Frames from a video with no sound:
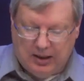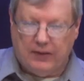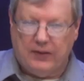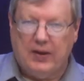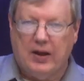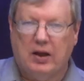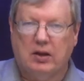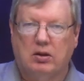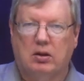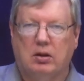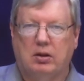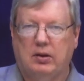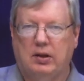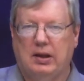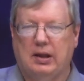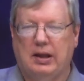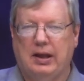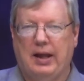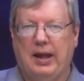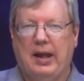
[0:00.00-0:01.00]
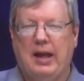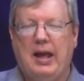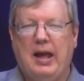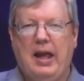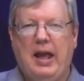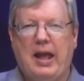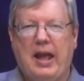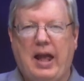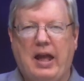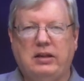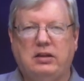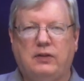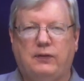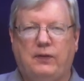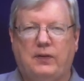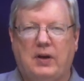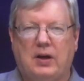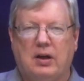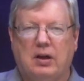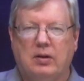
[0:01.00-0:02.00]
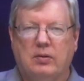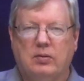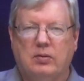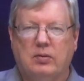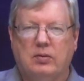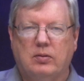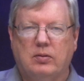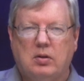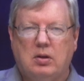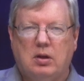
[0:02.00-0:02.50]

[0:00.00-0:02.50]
and that are the Antifa